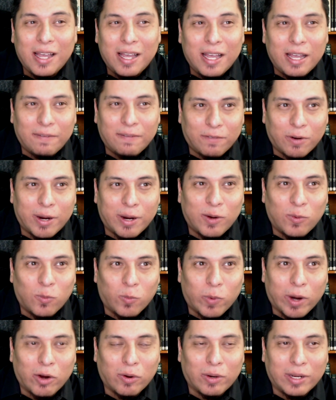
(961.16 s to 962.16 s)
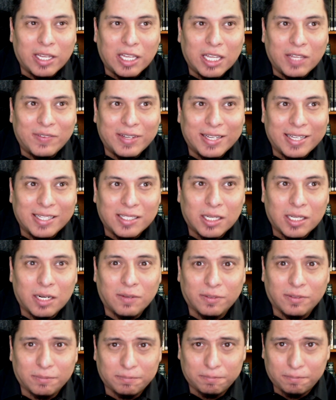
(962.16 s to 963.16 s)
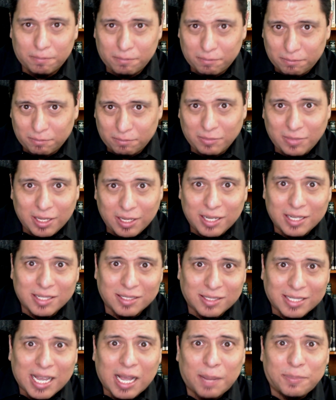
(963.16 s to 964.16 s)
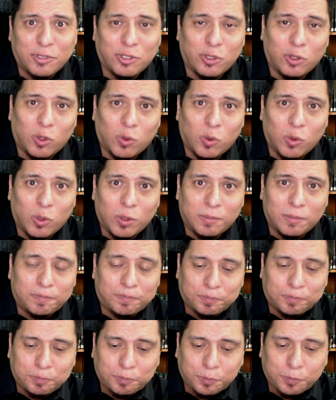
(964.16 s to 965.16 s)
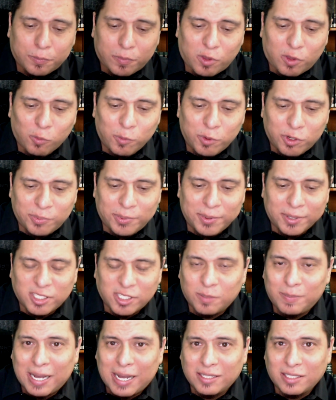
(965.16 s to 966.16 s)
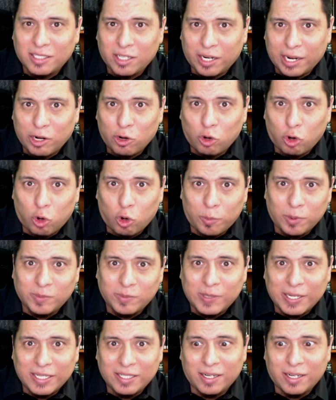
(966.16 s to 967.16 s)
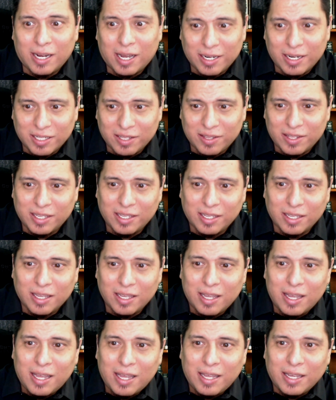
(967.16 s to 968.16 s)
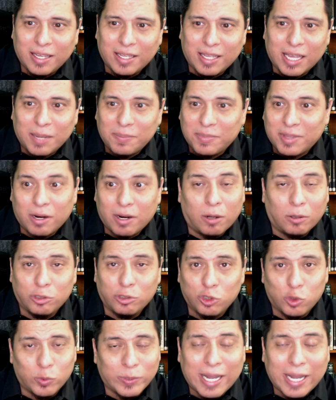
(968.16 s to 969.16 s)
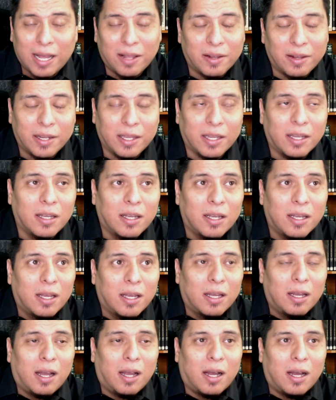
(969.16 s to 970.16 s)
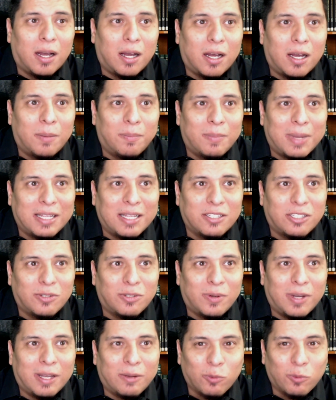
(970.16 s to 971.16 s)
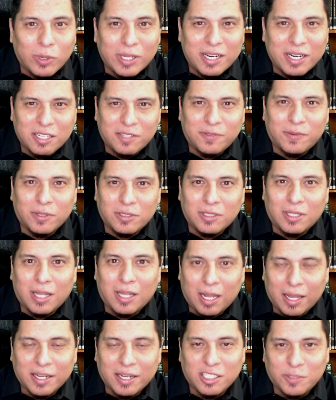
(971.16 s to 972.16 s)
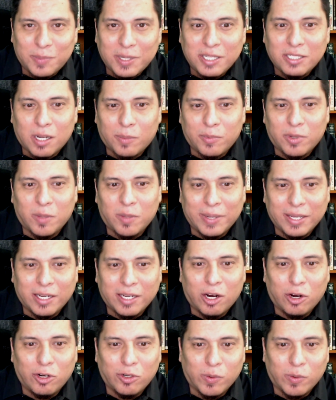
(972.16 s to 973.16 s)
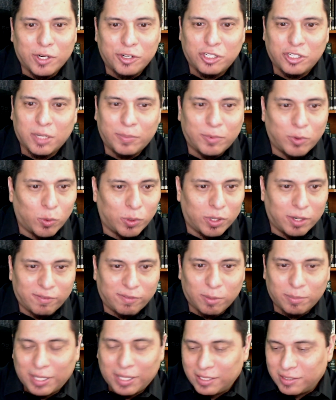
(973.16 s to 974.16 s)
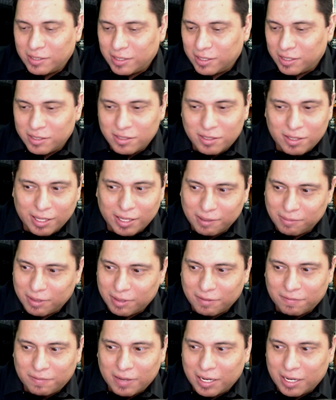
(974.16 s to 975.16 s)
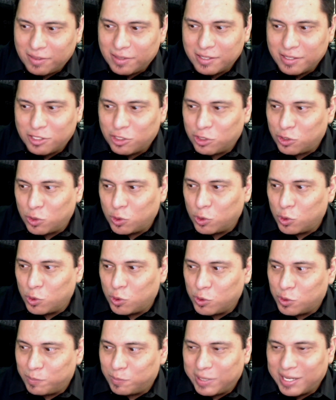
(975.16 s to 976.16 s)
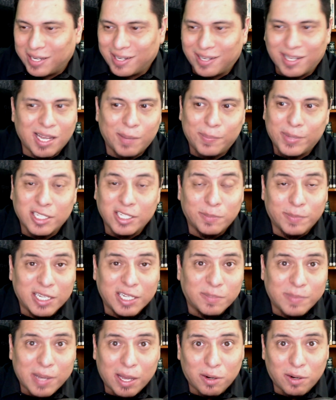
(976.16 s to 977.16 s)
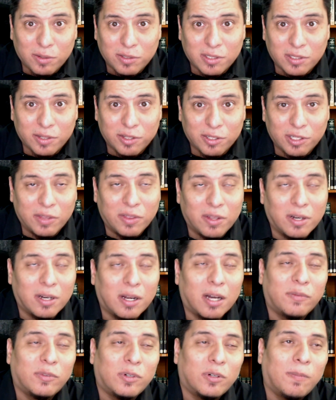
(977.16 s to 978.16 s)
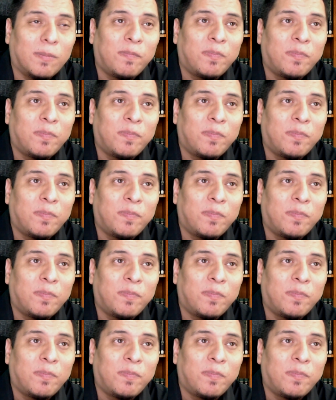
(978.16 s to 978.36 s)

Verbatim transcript: very rarely even gets out of his capsule, which puts him back in, in a normal space and not in the game that alters reality. Um, and so it really just feels a lot like a space opera. The main character and a ship go to different places. They they fight in these huge, big, epic space battles in the, in the novel,